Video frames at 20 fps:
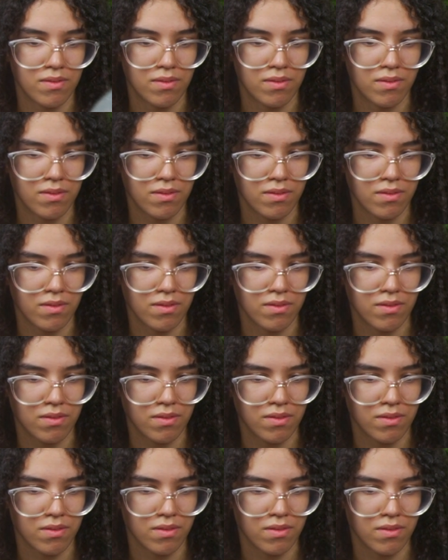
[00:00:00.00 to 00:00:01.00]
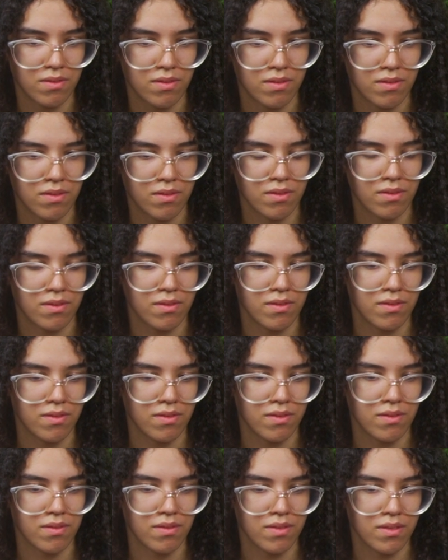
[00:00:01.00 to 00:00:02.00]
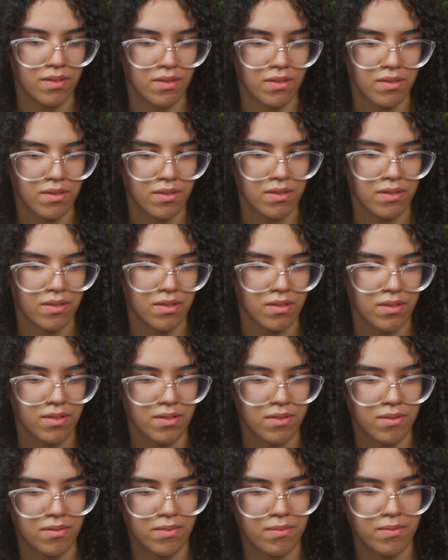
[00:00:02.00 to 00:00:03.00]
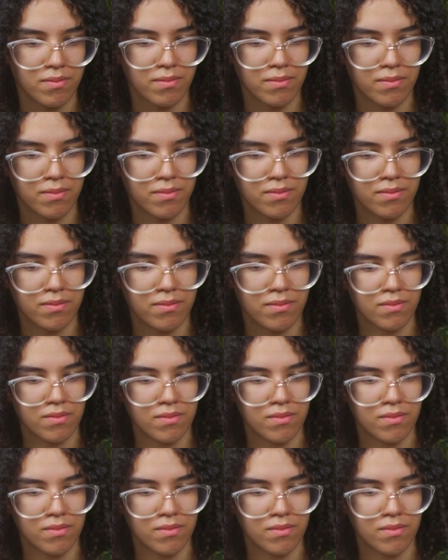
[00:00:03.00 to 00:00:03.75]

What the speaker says: (not speaking)